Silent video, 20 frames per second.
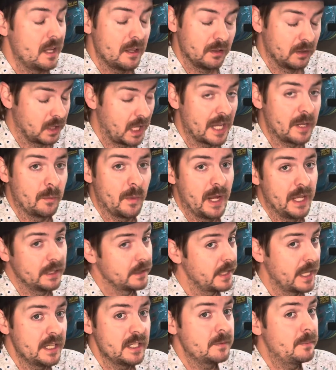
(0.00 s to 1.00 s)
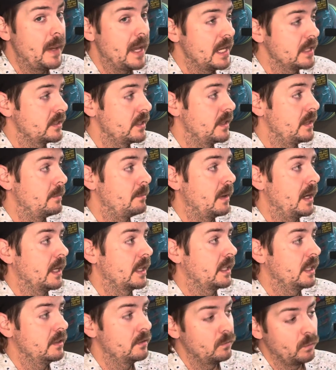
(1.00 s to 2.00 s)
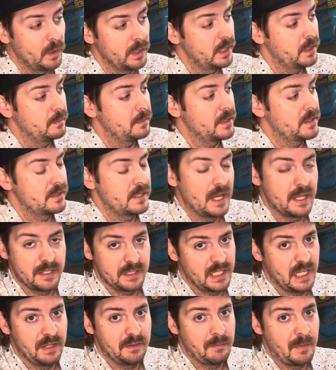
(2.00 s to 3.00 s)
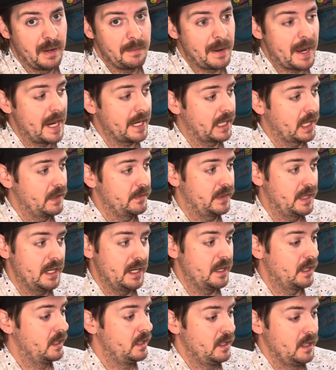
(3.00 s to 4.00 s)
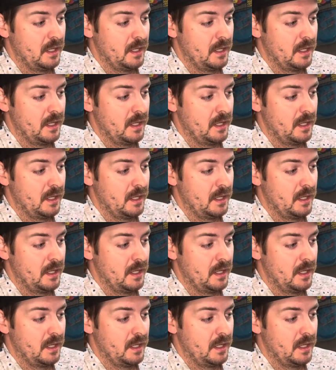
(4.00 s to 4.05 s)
lightweight, lightest bags on the market, 100% saves my back out there.